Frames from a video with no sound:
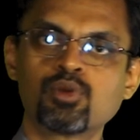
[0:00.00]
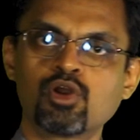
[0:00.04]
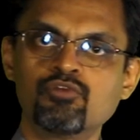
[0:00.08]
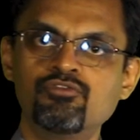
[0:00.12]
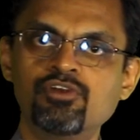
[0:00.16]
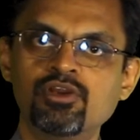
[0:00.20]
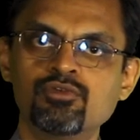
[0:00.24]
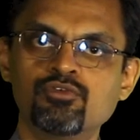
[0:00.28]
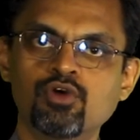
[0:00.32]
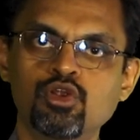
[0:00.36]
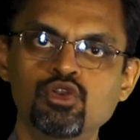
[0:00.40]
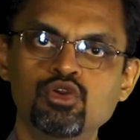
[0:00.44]

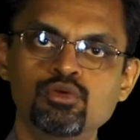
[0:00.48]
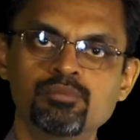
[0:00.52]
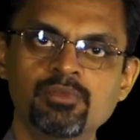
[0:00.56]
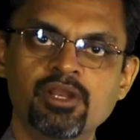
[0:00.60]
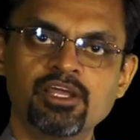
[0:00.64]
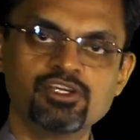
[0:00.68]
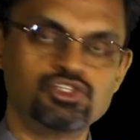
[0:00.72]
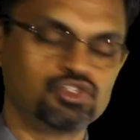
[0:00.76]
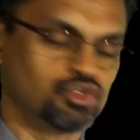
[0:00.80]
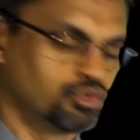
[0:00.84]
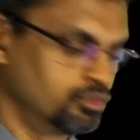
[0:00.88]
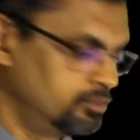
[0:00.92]
profit volume
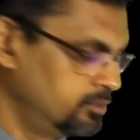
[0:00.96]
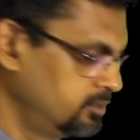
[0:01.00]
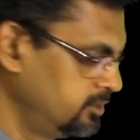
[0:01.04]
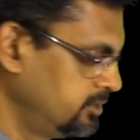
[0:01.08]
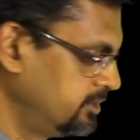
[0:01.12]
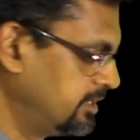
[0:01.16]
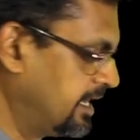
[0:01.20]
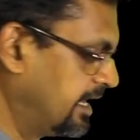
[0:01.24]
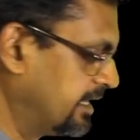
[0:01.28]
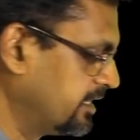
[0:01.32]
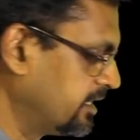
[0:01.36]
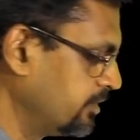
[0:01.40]
ratio.
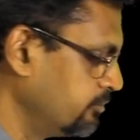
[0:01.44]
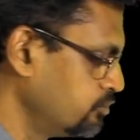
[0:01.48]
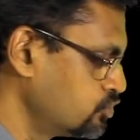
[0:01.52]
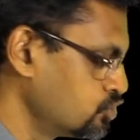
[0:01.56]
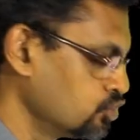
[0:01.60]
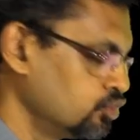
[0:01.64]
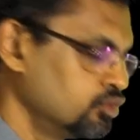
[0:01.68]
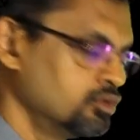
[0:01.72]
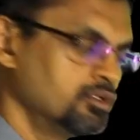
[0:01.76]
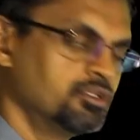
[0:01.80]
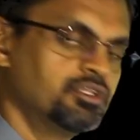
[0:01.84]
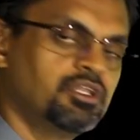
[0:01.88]
That gives
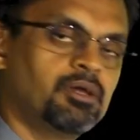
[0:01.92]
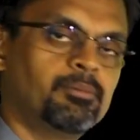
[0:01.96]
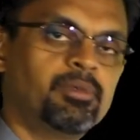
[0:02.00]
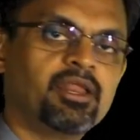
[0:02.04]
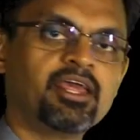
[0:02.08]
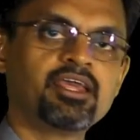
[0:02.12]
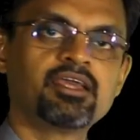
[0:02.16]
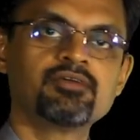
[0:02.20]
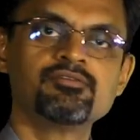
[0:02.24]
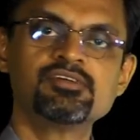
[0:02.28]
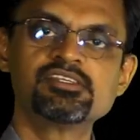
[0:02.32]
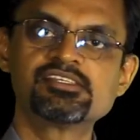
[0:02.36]
you the
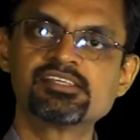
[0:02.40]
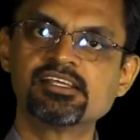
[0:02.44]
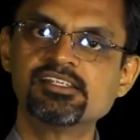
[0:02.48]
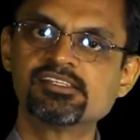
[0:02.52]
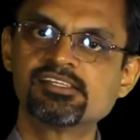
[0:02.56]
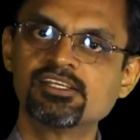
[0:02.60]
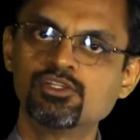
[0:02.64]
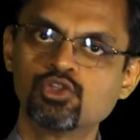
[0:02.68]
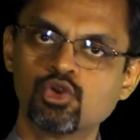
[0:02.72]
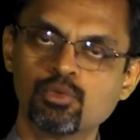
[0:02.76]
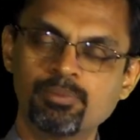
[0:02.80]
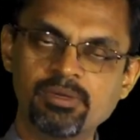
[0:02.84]
break-even
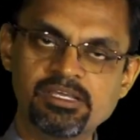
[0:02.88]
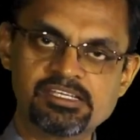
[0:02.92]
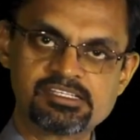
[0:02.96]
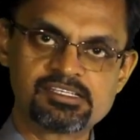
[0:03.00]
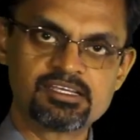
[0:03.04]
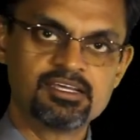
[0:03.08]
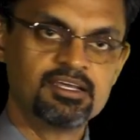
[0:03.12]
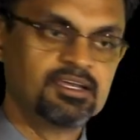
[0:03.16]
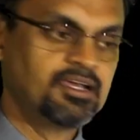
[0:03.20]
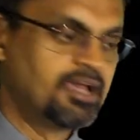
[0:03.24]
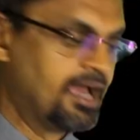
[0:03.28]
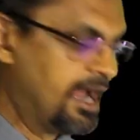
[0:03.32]
sales in rupees.